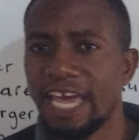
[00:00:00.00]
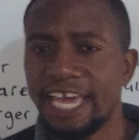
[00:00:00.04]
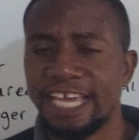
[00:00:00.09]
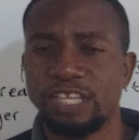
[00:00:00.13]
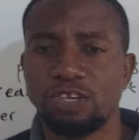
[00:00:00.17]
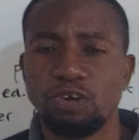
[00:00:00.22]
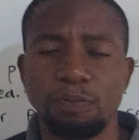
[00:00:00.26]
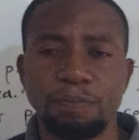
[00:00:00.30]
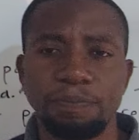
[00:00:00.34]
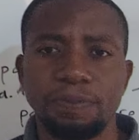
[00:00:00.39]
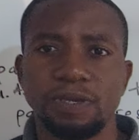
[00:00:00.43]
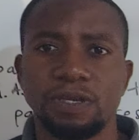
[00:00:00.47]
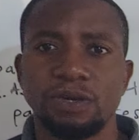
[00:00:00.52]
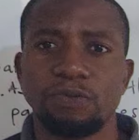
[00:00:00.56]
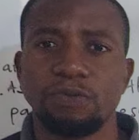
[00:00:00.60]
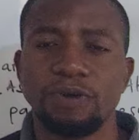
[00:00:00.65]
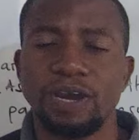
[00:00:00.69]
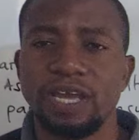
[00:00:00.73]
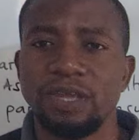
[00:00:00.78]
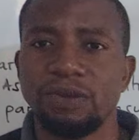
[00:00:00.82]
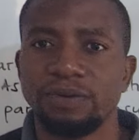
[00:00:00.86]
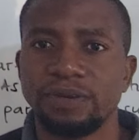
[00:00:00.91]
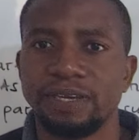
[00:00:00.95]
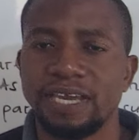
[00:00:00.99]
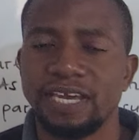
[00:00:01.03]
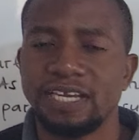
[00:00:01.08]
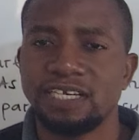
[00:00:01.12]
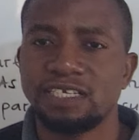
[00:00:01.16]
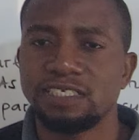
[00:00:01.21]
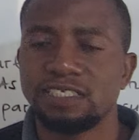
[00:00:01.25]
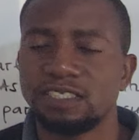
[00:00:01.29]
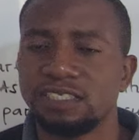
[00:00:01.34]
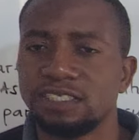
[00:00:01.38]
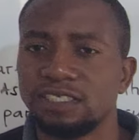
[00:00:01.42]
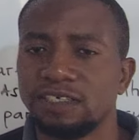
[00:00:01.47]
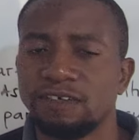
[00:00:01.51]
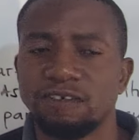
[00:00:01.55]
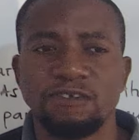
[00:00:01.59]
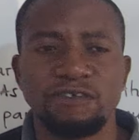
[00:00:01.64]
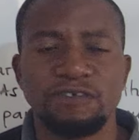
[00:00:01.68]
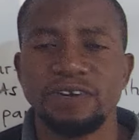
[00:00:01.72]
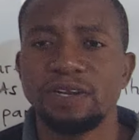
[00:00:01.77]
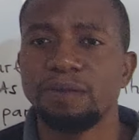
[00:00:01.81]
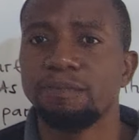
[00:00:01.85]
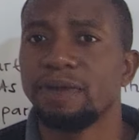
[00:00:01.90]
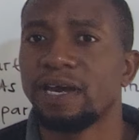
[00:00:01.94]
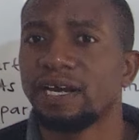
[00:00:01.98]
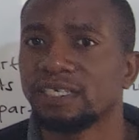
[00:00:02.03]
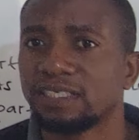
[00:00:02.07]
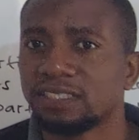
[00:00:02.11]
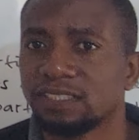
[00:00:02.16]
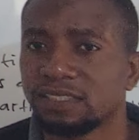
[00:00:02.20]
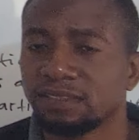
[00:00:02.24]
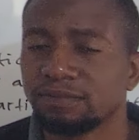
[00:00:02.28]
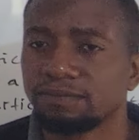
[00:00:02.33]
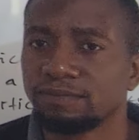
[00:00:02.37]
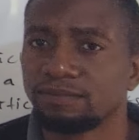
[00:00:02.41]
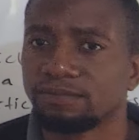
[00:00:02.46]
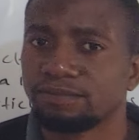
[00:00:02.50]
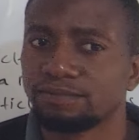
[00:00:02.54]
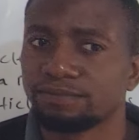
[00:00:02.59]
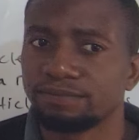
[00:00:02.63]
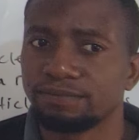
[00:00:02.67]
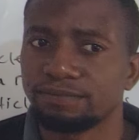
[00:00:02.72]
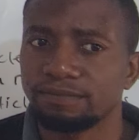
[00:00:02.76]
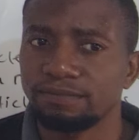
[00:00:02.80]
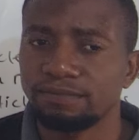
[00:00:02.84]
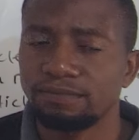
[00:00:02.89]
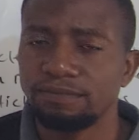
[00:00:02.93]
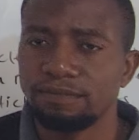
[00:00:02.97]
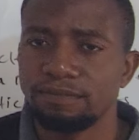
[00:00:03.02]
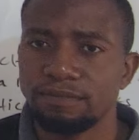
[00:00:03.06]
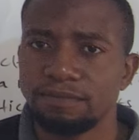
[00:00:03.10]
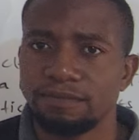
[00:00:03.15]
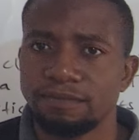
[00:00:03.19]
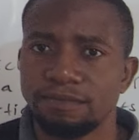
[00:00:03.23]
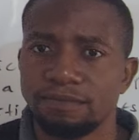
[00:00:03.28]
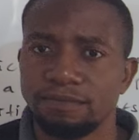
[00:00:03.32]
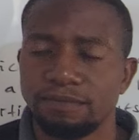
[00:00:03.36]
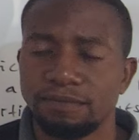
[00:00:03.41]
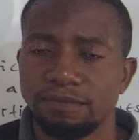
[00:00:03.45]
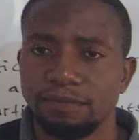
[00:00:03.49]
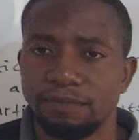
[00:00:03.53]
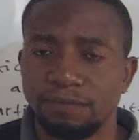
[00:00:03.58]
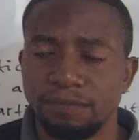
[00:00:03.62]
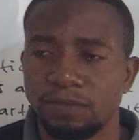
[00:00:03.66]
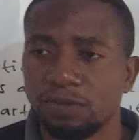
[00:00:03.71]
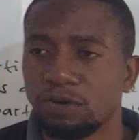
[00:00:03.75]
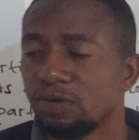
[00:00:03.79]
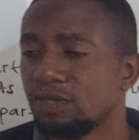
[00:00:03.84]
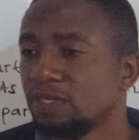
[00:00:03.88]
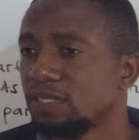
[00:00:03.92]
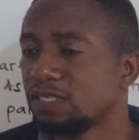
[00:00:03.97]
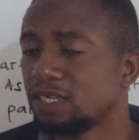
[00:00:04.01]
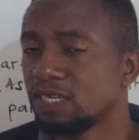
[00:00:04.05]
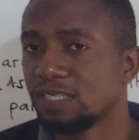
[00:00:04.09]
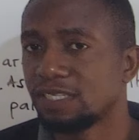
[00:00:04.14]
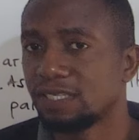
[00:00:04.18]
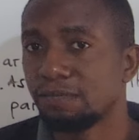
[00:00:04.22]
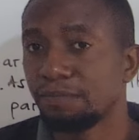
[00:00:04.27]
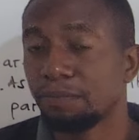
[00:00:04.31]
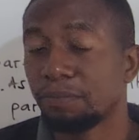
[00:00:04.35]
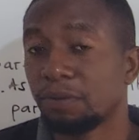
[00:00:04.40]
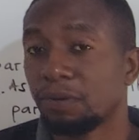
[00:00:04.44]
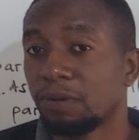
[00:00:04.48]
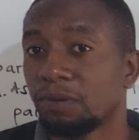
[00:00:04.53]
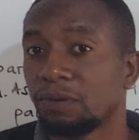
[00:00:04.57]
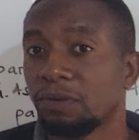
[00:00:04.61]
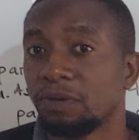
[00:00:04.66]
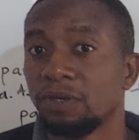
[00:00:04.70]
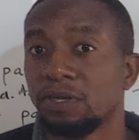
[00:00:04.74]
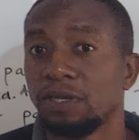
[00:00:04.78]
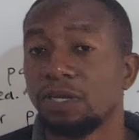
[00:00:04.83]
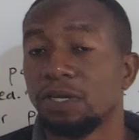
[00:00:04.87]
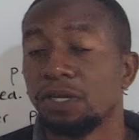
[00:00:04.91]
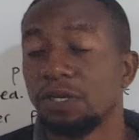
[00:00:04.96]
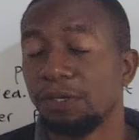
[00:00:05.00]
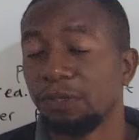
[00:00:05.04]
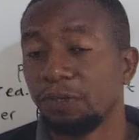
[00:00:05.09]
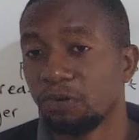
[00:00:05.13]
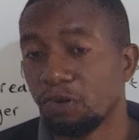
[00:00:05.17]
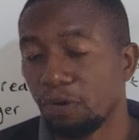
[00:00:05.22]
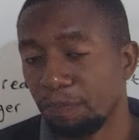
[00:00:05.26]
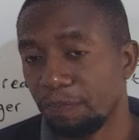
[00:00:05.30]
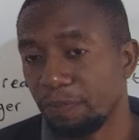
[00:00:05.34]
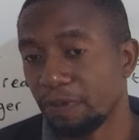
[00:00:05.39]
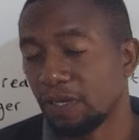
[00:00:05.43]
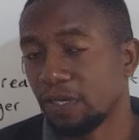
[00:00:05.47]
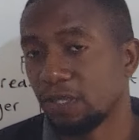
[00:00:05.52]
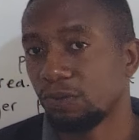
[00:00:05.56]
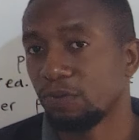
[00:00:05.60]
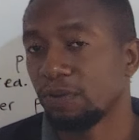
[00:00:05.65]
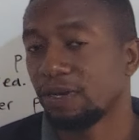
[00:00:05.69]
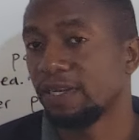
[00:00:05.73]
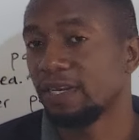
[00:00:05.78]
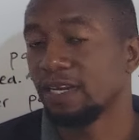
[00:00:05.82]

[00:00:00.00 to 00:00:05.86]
a topic where you get 3 marks, because it's a simple topic to